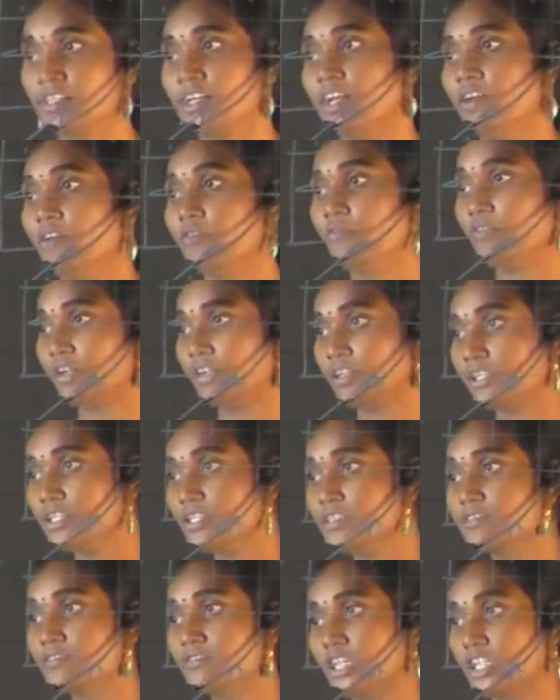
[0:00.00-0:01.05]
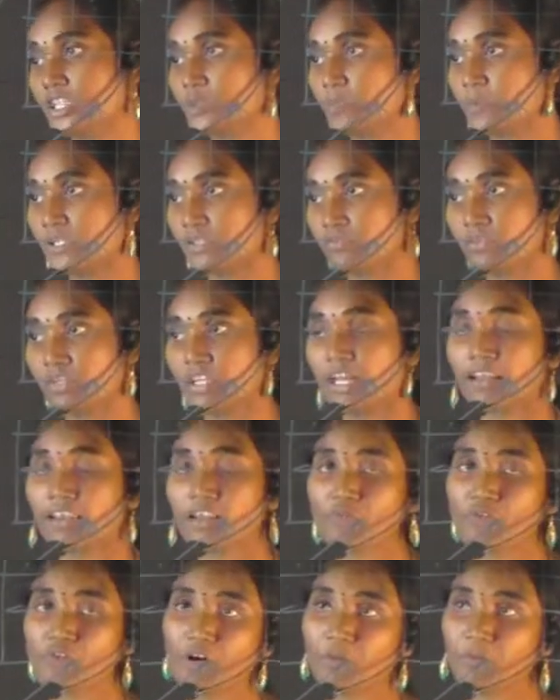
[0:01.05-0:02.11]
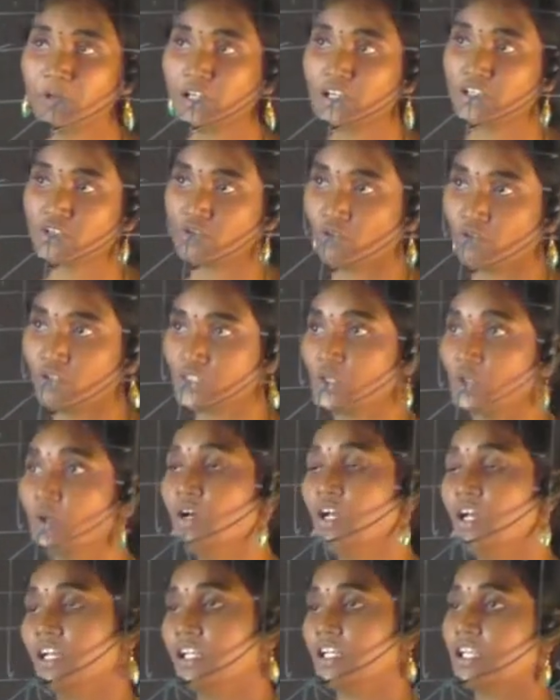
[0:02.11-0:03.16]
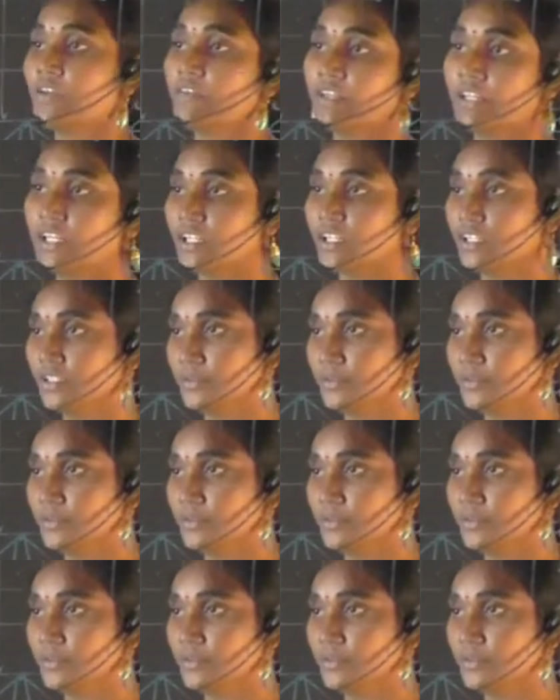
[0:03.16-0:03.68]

for this state space tree, and the formula is also given here.